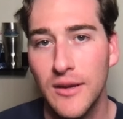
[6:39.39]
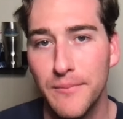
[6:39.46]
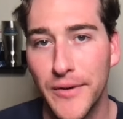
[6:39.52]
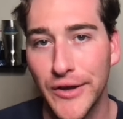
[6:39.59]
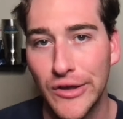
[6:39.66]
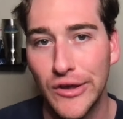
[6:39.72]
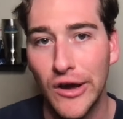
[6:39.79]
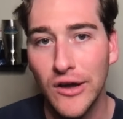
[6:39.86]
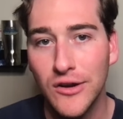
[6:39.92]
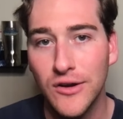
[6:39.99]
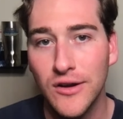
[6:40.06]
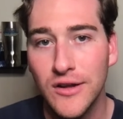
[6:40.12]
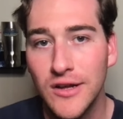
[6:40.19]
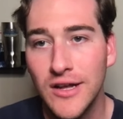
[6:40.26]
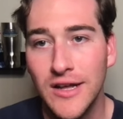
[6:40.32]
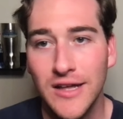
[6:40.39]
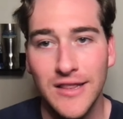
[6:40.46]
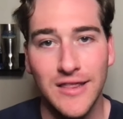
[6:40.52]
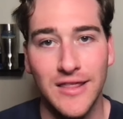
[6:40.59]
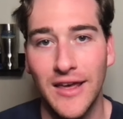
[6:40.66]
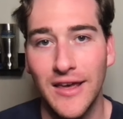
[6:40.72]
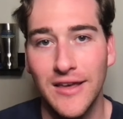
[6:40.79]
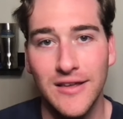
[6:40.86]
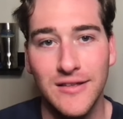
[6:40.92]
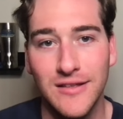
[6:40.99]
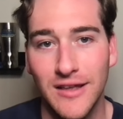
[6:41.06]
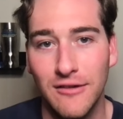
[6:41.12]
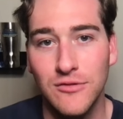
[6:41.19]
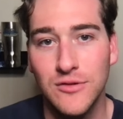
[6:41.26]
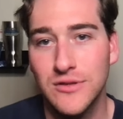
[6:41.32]
But Gunnar,
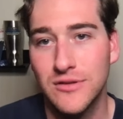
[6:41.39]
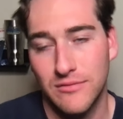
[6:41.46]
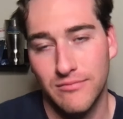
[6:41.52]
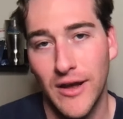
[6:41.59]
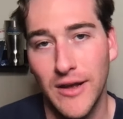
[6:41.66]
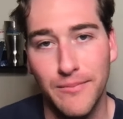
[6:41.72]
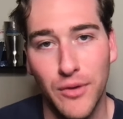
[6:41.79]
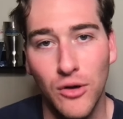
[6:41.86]
Mike